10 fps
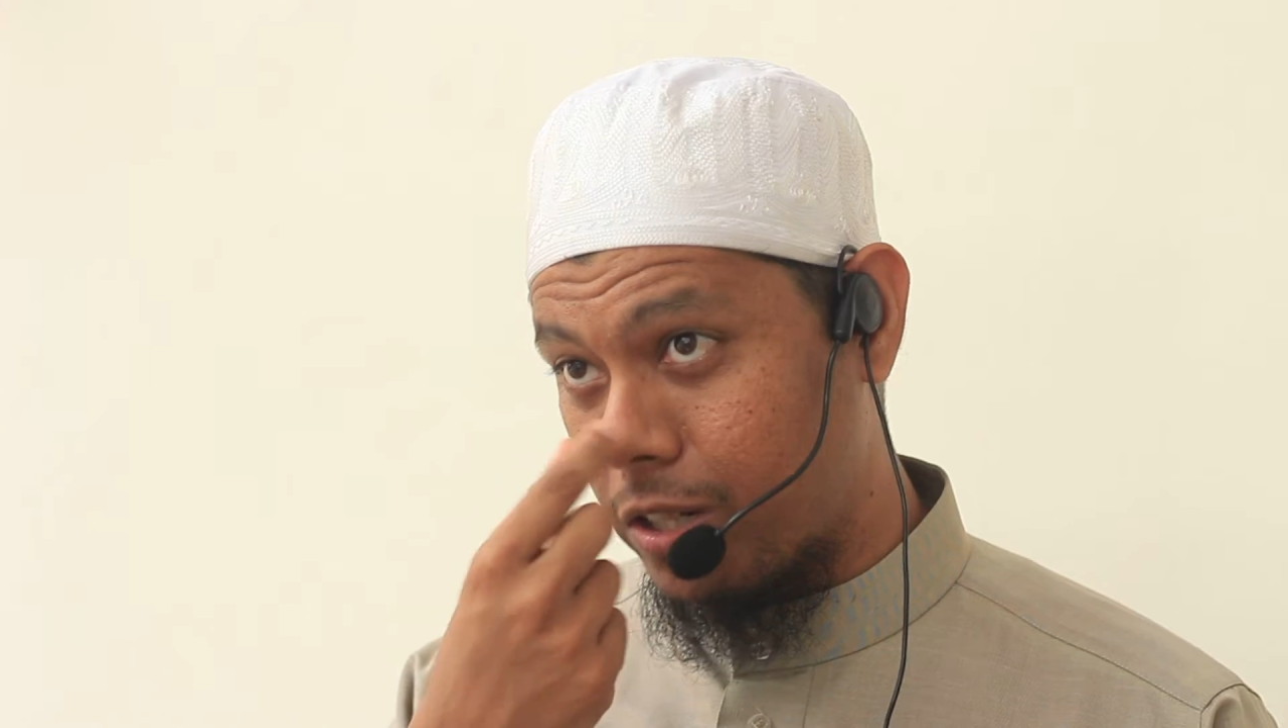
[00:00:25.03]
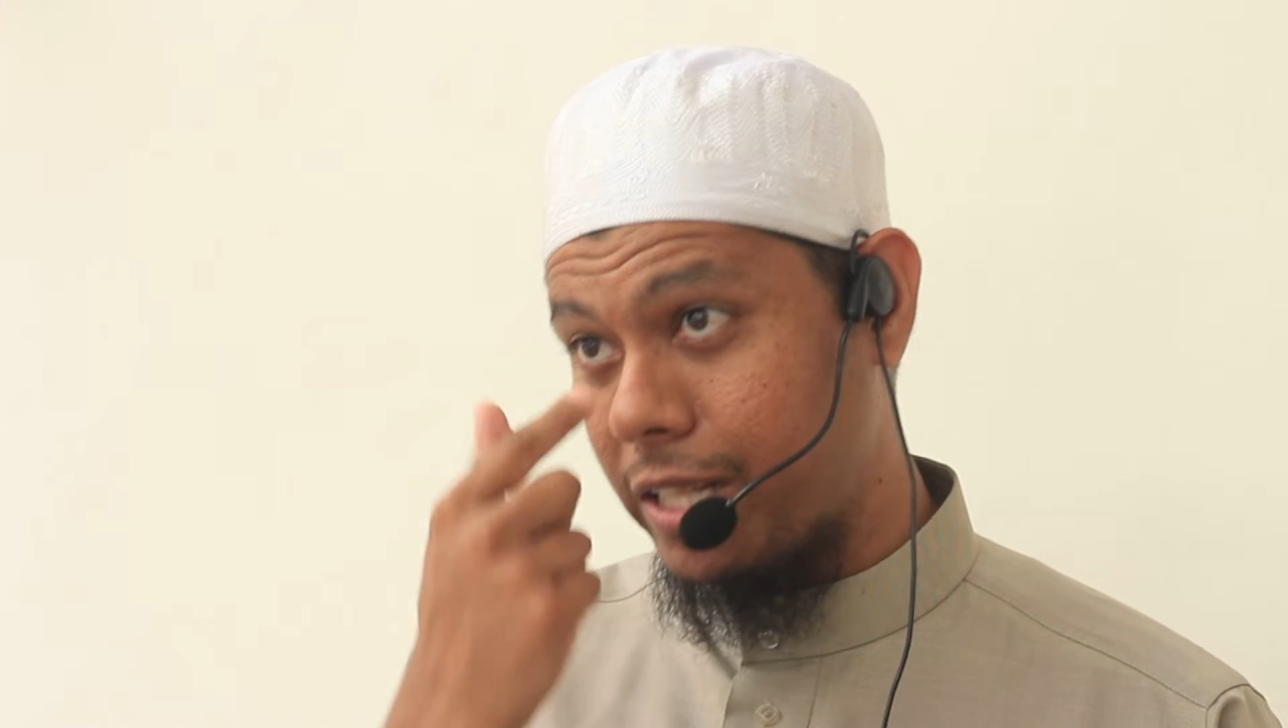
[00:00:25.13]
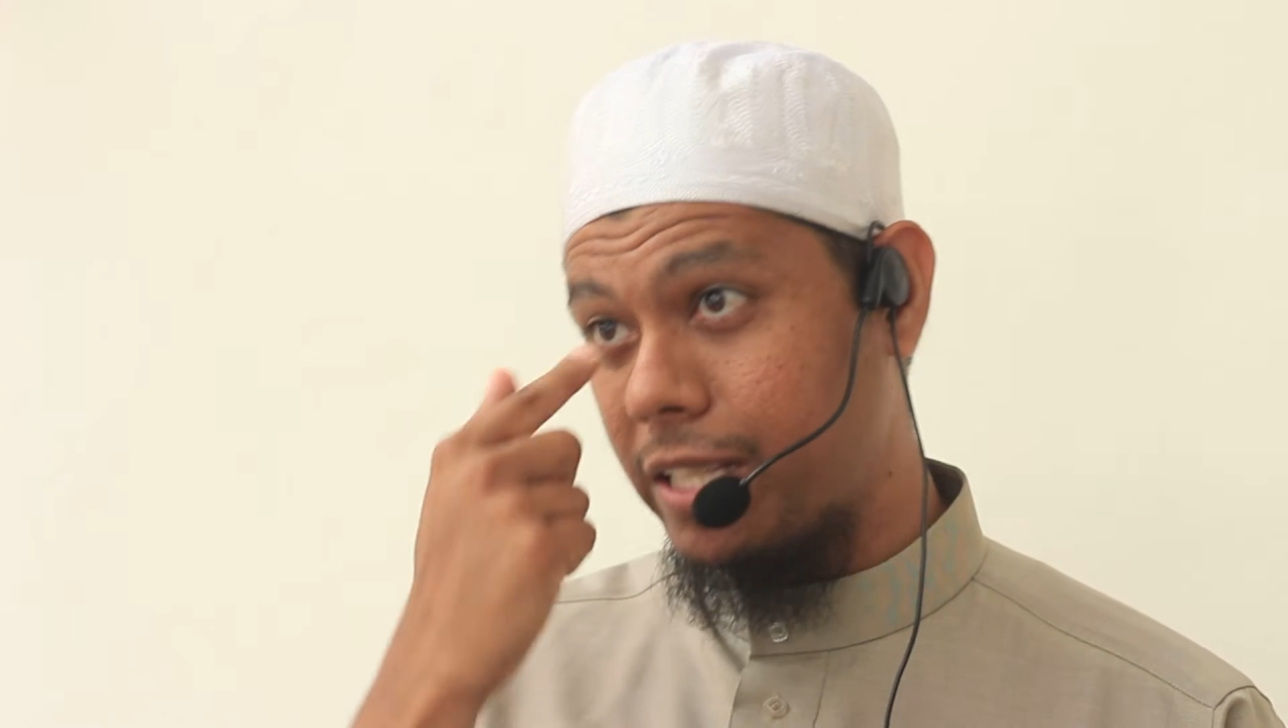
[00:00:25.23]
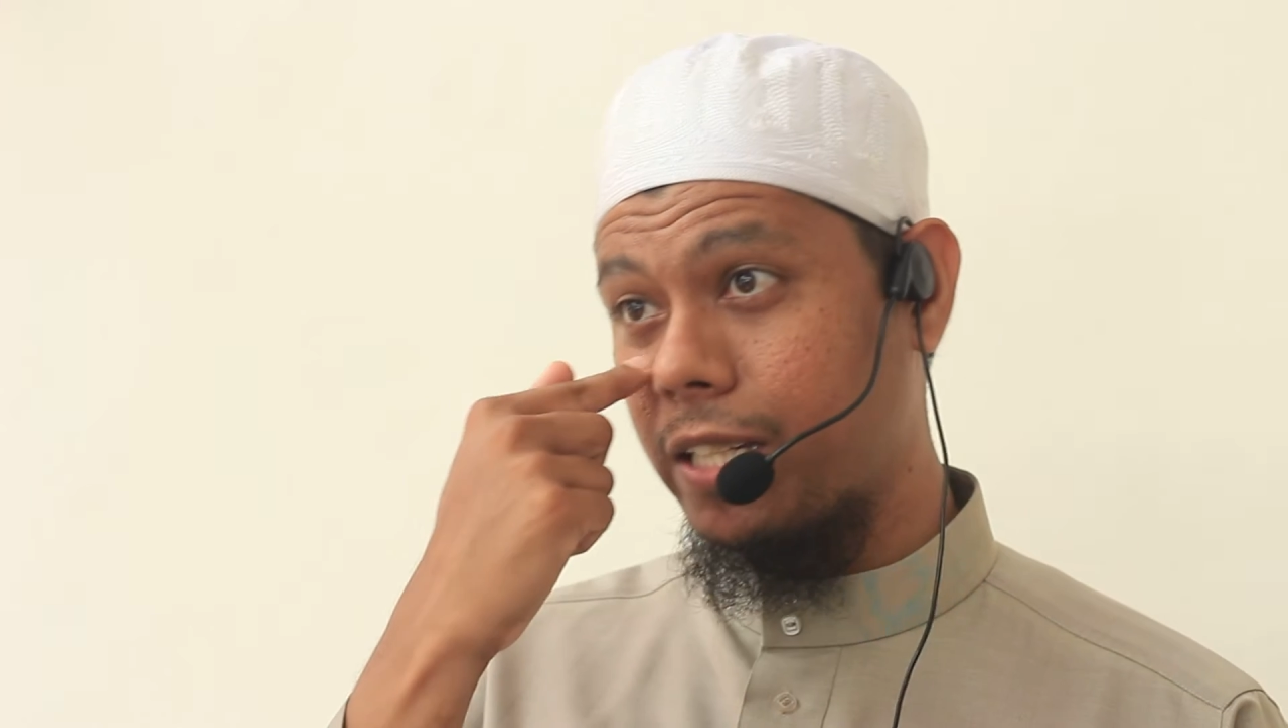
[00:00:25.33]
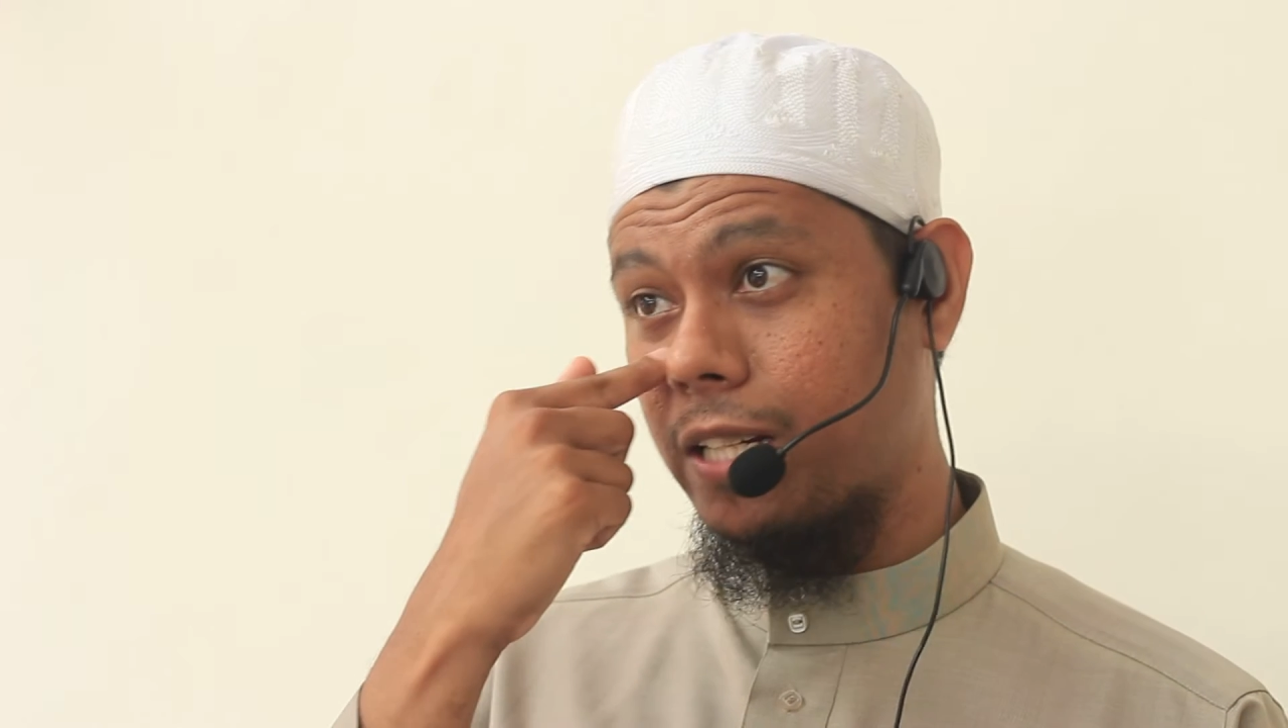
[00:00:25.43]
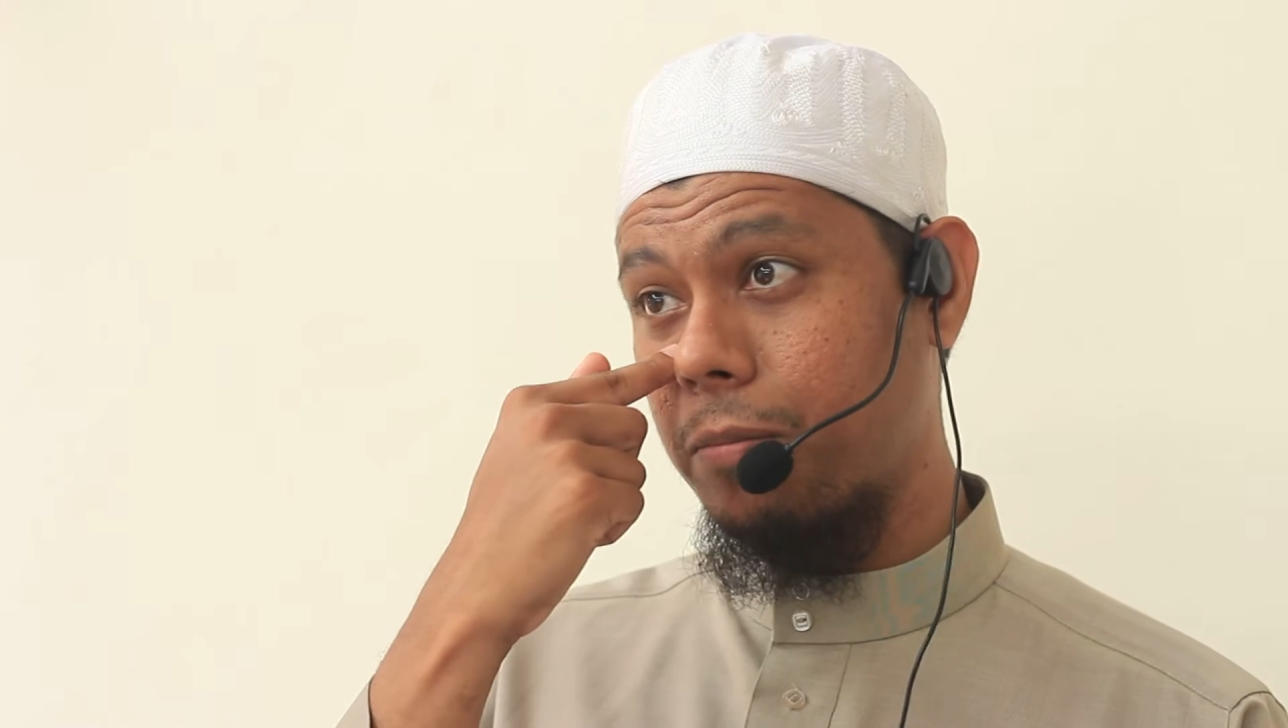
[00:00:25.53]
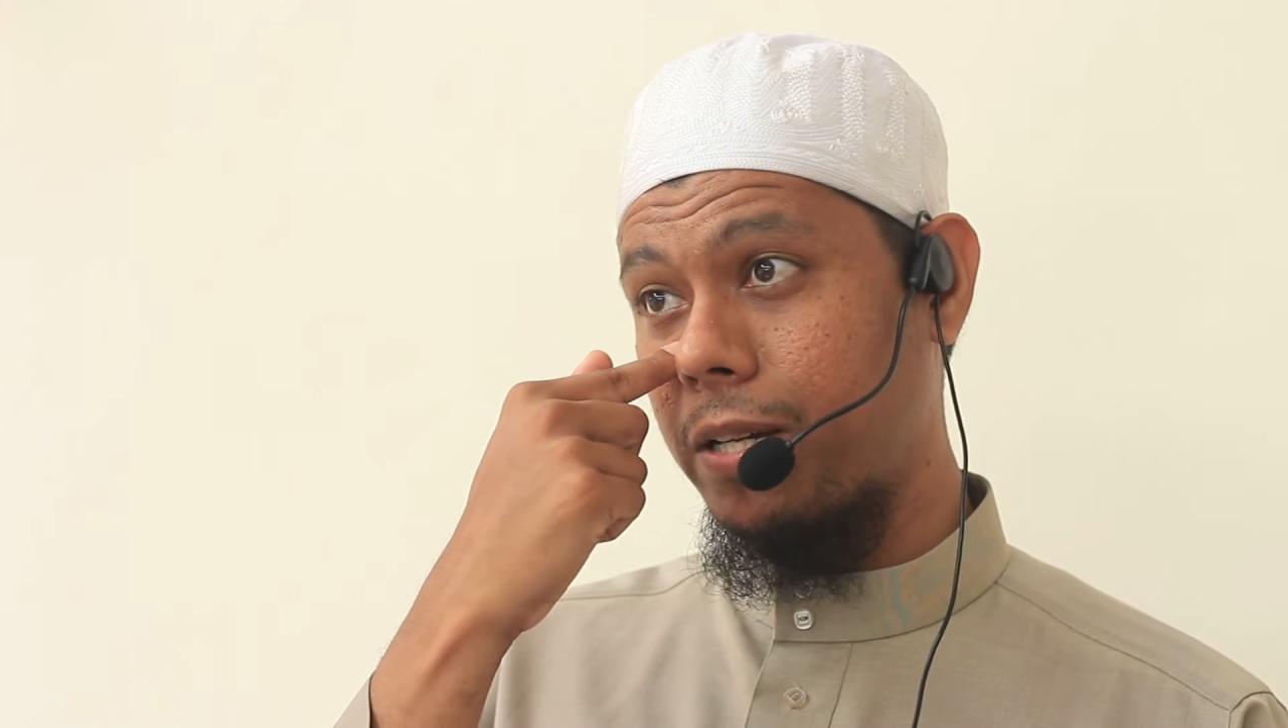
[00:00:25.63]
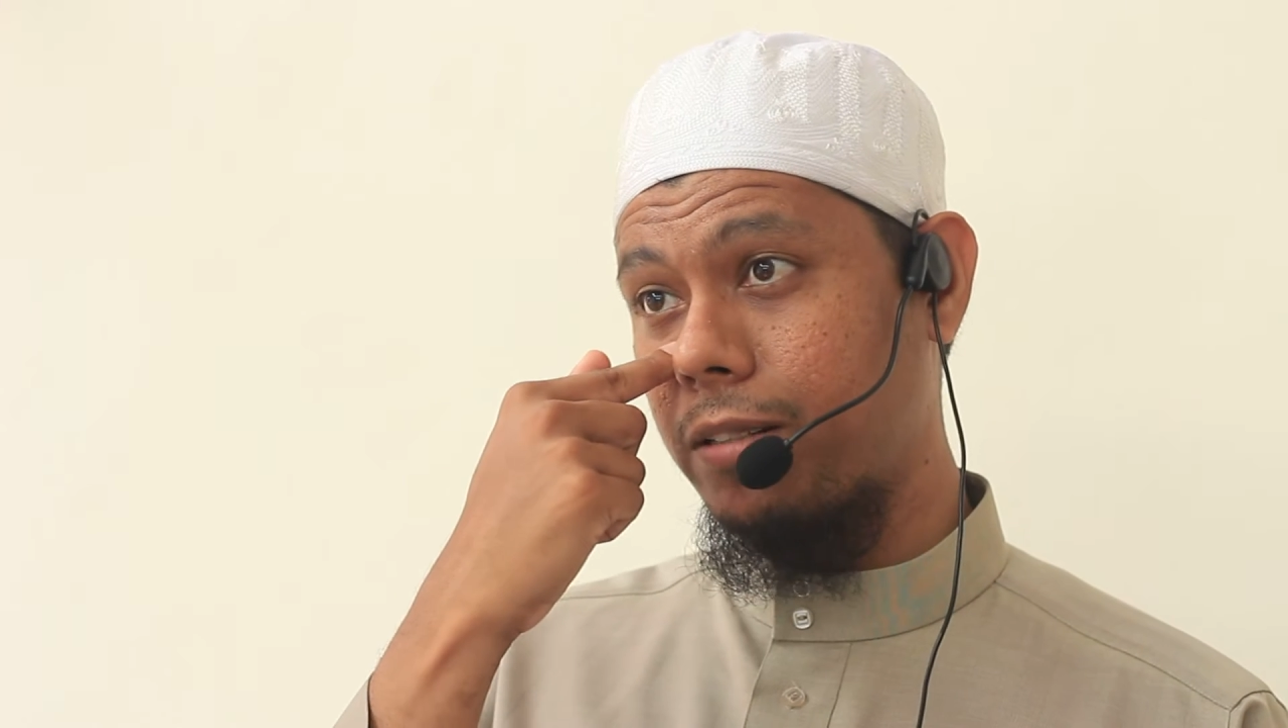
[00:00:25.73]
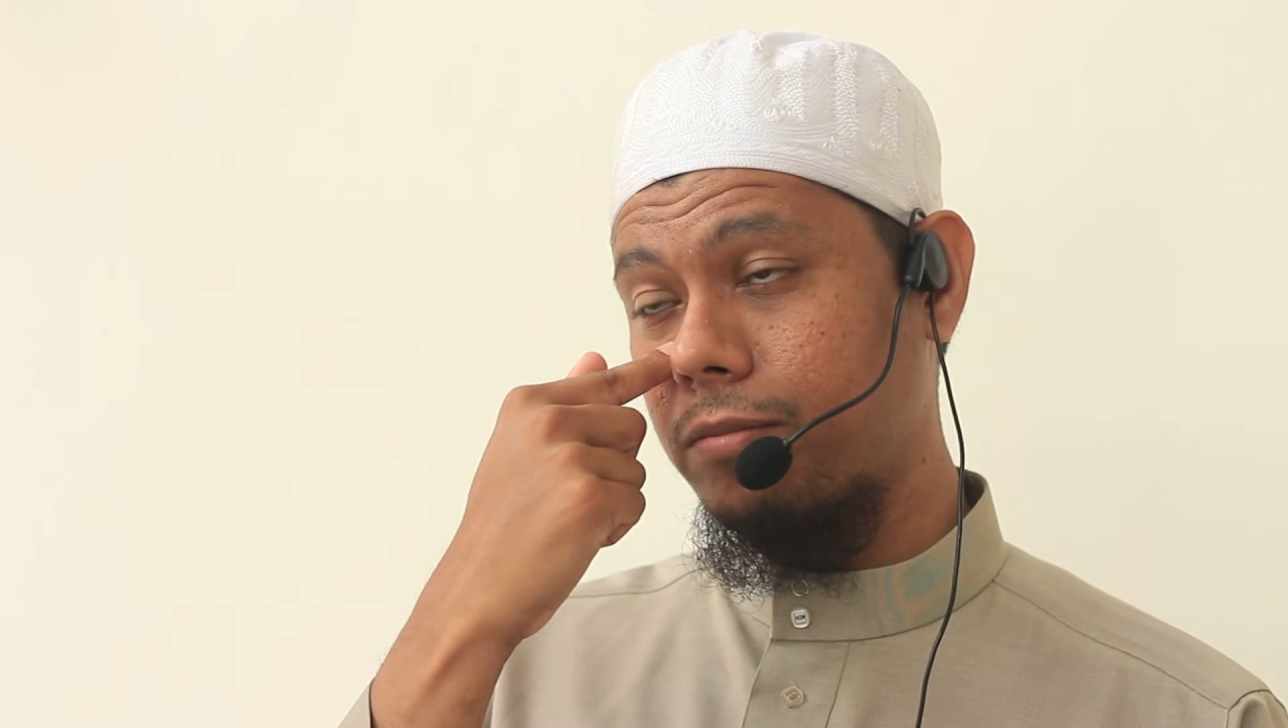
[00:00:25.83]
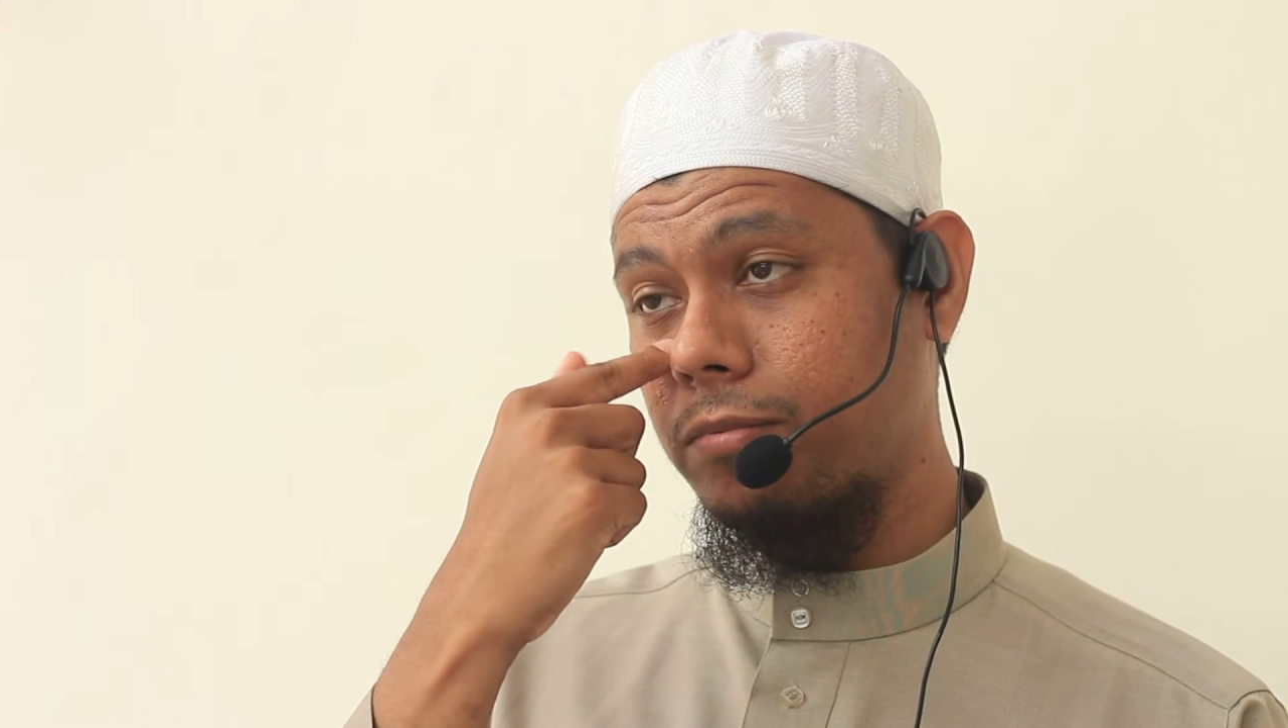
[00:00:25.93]
not the internal
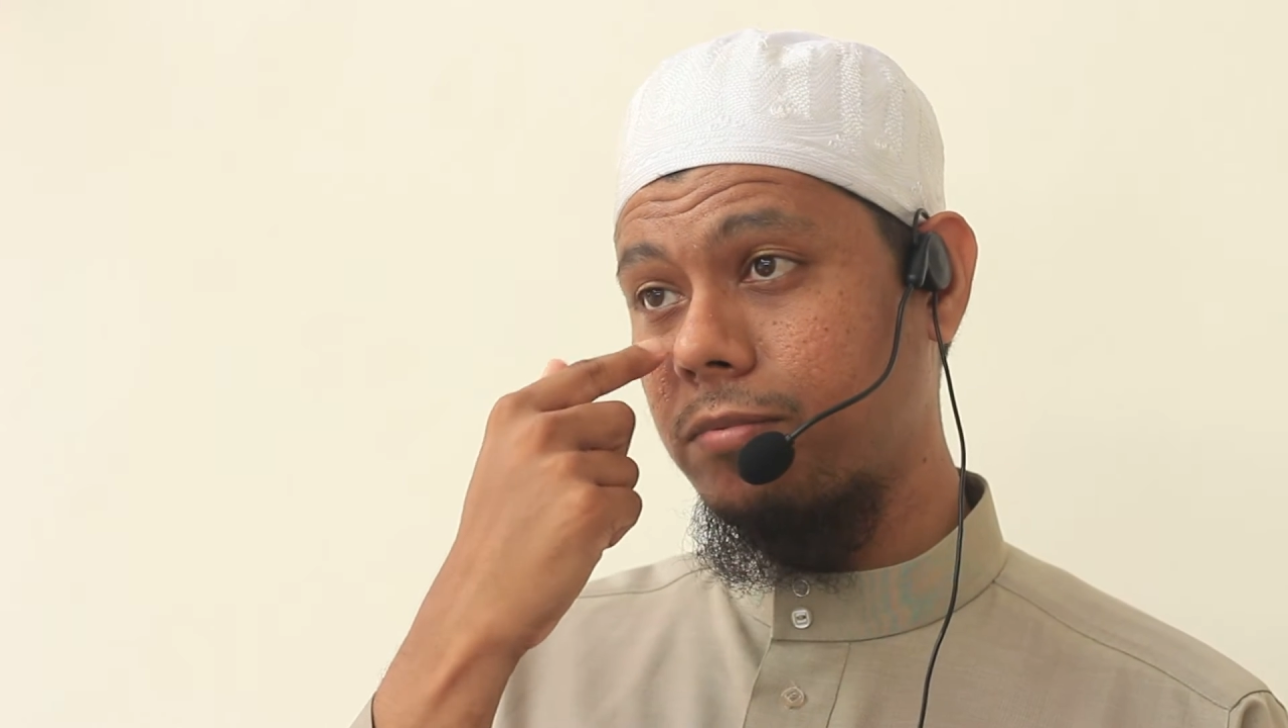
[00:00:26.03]
part.